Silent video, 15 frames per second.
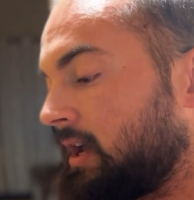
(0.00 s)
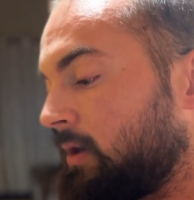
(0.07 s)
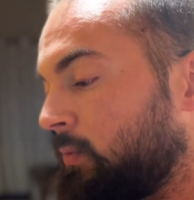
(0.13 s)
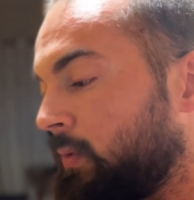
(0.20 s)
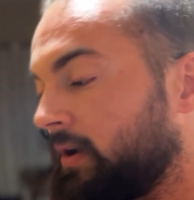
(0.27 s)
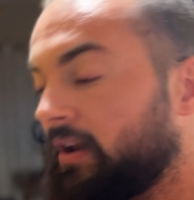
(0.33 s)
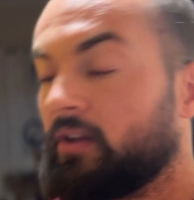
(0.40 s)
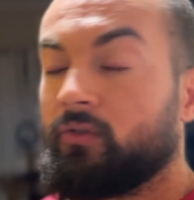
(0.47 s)

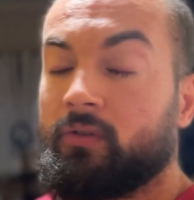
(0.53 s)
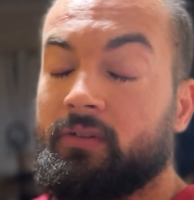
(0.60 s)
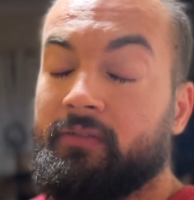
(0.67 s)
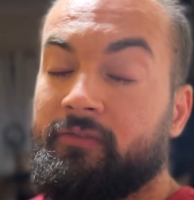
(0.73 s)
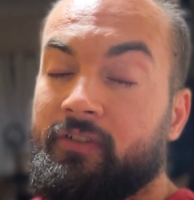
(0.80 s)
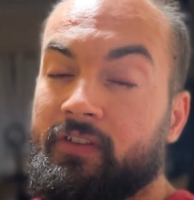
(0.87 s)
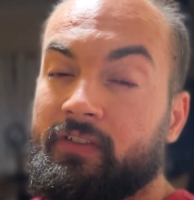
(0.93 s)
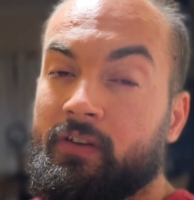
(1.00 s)

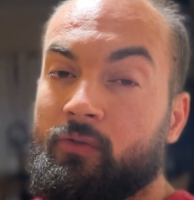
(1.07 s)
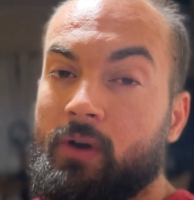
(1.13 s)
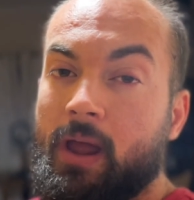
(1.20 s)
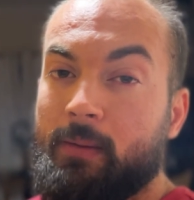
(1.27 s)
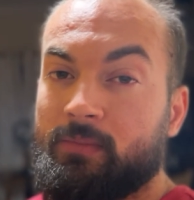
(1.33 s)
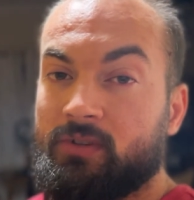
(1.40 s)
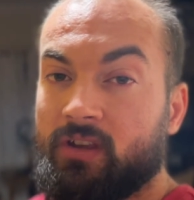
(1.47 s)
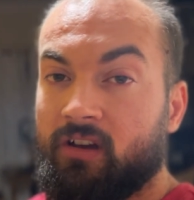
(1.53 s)
150
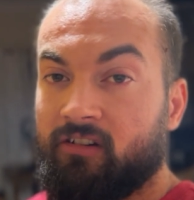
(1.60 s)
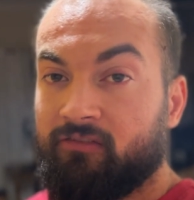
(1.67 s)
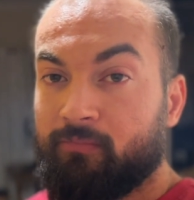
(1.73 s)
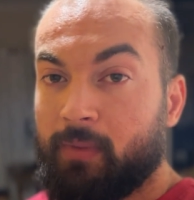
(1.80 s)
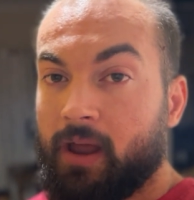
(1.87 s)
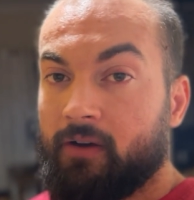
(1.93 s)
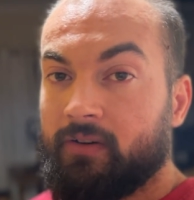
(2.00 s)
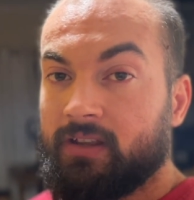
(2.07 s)
grams of
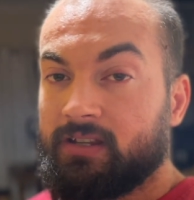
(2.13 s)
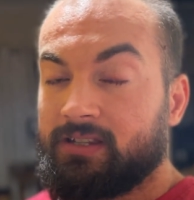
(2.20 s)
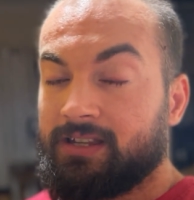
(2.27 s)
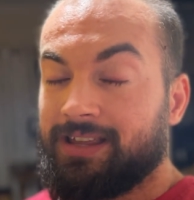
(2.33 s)
berries.